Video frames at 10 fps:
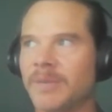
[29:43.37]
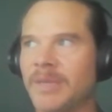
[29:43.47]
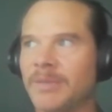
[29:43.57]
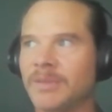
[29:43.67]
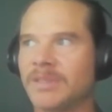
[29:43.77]

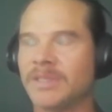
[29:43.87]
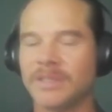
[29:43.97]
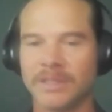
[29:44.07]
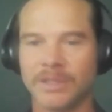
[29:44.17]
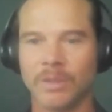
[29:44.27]
people in the sense
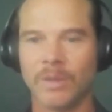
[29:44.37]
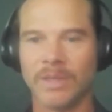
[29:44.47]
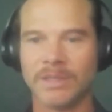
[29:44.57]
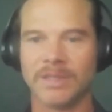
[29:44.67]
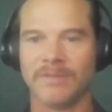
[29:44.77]
that you want
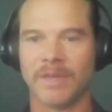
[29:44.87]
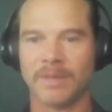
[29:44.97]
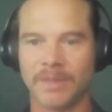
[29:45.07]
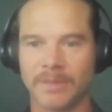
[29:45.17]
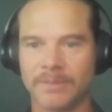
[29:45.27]
to
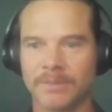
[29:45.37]
develop them.